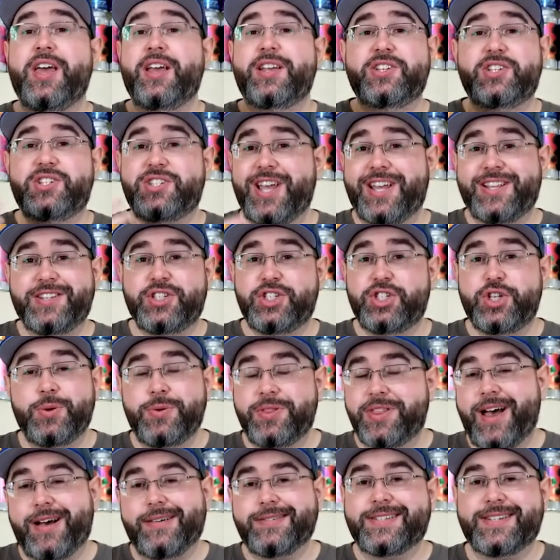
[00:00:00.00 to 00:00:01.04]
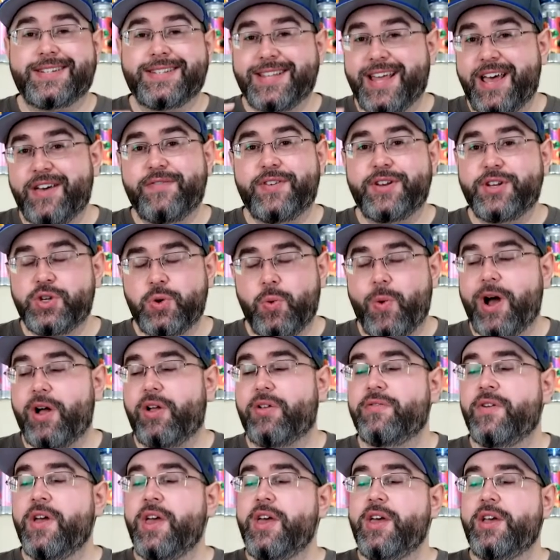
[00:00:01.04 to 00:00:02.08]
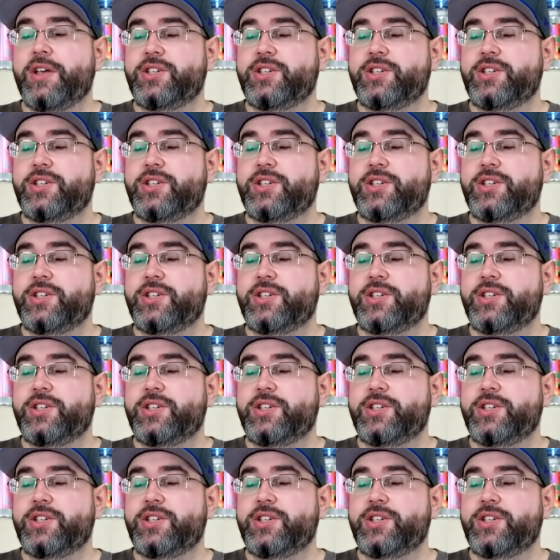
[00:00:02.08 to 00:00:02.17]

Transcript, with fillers: since 2011, 12.